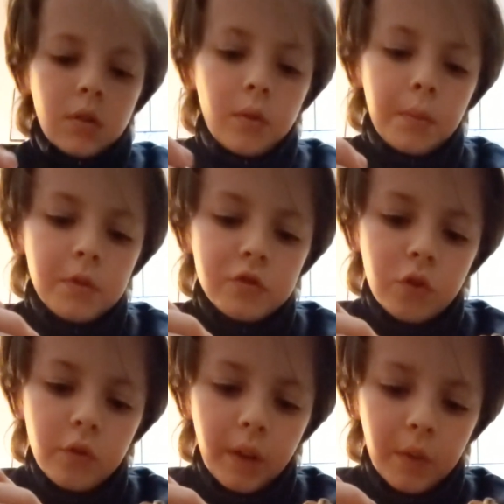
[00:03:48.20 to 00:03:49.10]
Some of the
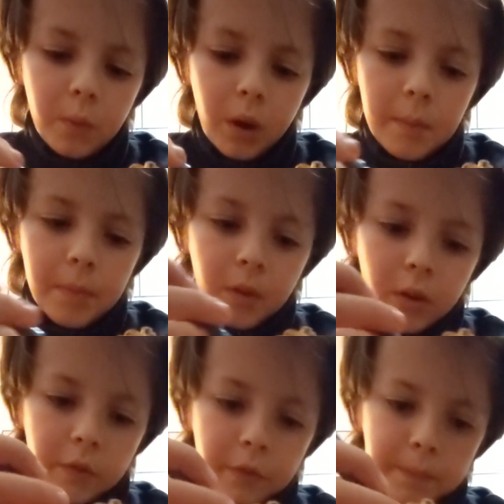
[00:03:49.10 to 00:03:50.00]
drawings wiped
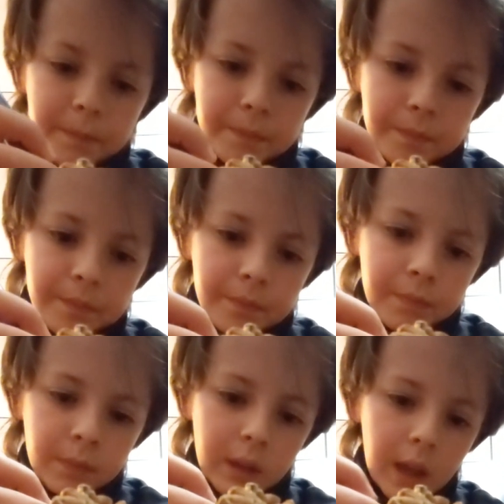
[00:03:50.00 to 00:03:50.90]
off.
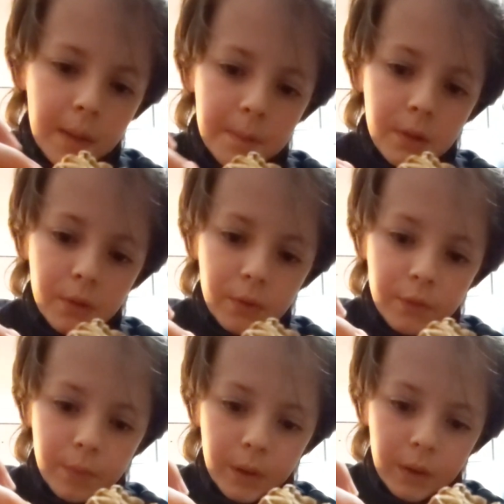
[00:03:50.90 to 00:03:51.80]
Hen,
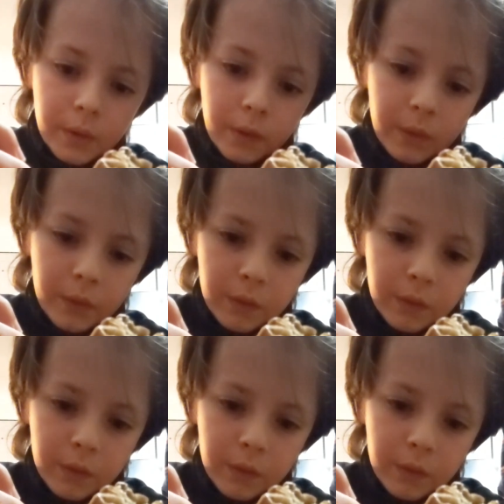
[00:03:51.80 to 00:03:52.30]
move, please.